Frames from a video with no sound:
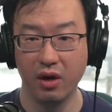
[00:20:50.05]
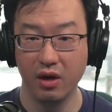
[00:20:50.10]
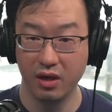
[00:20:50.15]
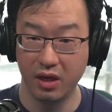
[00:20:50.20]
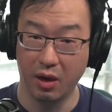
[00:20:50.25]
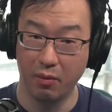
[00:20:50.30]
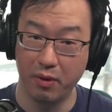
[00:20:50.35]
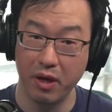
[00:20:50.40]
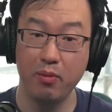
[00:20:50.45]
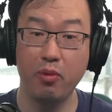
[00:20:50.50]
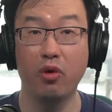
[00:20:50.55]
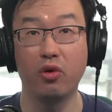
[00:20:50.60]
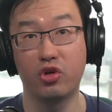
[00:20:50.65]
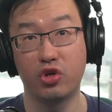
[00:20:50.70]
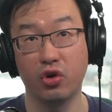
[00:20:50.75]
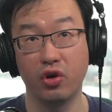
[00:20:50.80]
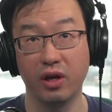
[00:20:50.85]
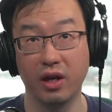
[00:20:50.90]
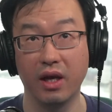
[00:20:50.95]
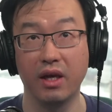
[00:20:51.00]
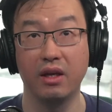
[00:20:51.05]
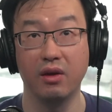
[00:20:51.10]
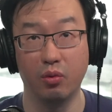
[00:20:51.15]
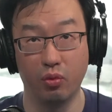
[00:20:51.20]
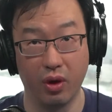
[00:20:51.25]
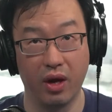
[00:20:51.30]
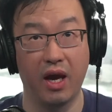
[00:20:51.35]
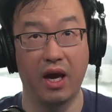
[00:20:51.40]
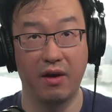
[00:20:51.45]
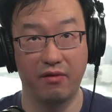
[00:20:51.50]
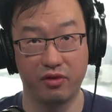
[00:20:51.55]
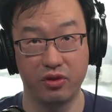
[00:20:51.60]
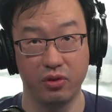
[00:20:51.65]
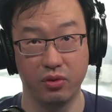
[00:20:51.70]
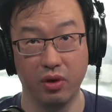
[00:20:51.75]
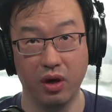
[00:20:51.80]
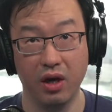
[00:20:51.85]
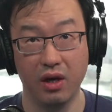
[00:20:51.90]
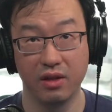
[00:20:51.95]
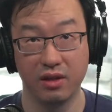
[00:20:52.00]
Now, people who join later will have to
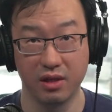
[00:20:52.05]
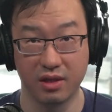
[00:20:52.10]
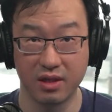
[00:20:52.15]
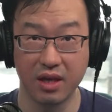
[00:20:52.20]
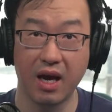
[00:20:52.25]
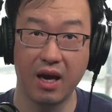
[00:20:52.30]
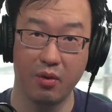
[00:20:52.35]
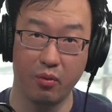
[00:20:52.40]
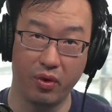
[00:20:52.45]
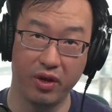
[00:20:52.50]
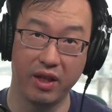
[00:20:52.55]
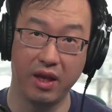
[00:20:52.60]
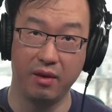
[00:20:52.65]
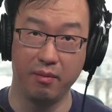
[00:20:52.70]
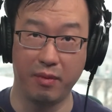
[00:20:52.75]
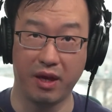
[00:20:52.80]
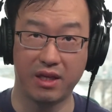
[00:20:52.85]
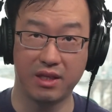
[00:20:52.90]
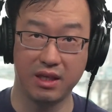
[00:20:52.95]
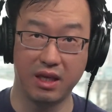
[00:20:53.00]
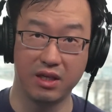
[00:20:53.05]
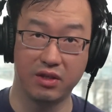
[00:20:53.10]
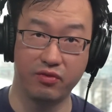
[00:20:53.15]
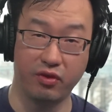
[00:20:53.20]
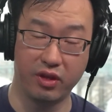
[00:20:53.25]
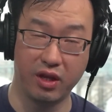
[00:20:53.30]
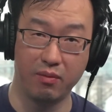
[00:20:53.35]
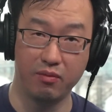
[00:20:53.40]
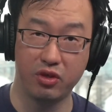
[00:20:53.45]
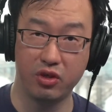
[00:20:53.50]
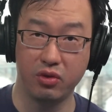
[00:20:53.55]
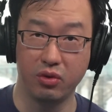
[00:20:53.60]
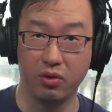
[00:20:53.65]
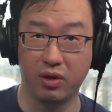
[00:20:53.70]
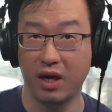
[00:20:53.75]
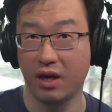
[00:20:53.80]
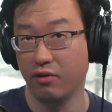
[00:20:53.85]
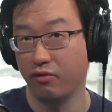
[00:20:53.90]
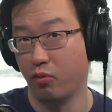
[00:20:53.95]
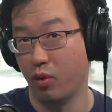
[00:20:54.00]
decide whether it makes sense for them to
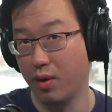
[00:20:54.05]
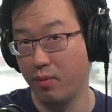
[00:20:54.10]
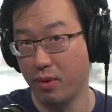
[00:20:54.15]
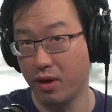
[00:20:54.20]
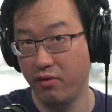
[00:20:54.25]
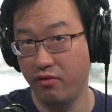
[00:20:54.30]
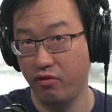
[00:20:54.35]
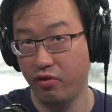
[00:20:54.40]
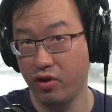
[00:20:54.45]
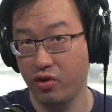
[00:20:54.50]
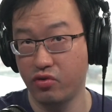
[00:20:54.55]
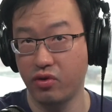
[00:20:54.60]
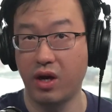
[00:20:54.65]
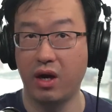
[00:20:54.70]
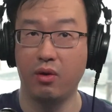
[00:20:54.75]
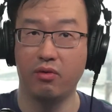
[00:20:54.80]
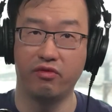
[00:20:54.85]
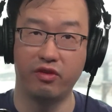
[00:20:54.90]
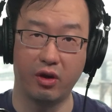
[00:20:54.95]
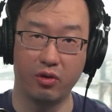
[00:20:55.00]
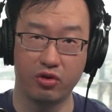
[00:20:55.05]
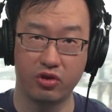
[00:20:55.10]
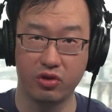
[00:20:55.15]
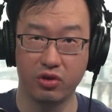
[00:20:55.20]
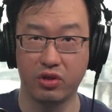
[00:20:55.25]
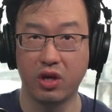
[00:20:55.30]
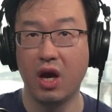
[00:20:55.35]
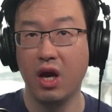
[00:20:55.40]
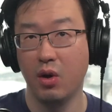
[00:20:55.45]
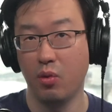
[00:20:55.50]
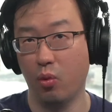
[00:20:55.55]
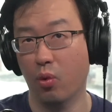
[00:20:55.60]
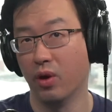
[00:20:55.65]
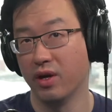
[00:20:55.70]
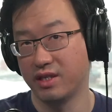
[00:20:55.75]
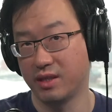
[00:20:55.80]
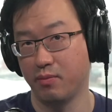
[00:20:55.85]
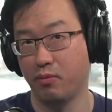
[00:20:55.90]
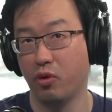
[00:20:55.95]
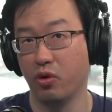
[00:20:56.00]
get a 1 month free trial, vouchers. We want to
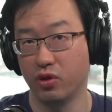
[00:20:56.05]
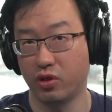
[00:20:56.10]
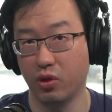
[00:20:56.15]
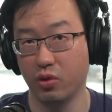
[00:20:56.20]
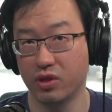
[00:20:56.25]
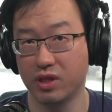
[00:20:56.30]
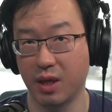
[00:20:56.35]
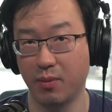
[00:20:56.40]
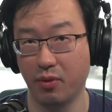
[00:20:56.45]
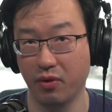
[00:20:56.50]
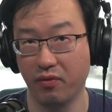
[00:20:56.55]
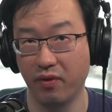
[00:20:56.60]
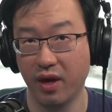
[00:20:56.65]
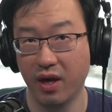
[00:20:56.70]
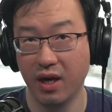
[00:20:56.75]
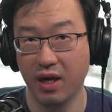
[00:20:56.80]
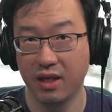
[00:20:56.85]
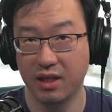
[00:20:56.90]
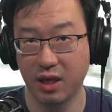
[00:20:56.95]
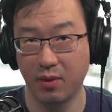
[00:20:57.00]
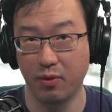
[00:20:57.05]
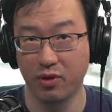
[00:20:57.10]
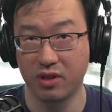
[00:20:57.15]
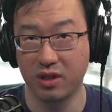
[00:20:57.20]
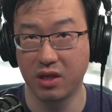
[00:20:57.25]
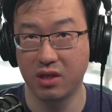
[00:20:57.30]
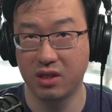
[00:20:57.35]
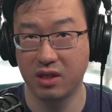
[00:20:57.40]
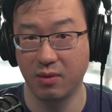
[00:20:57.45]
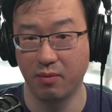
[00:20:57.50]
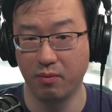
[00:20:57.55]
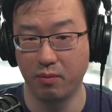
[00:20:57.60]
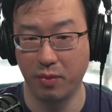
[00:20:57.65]
support those type of system.